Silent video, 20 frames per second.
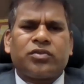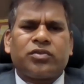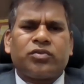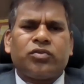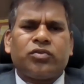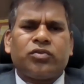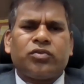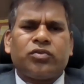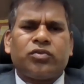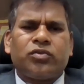
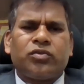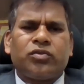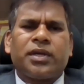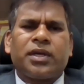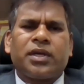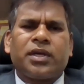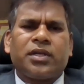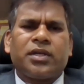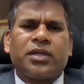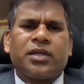let's say,
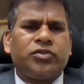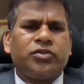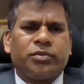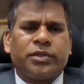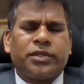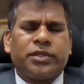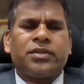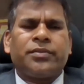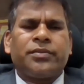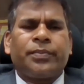two of the
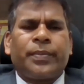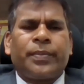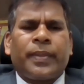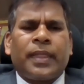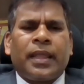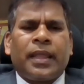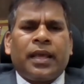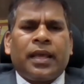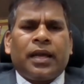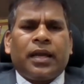
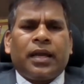consumers.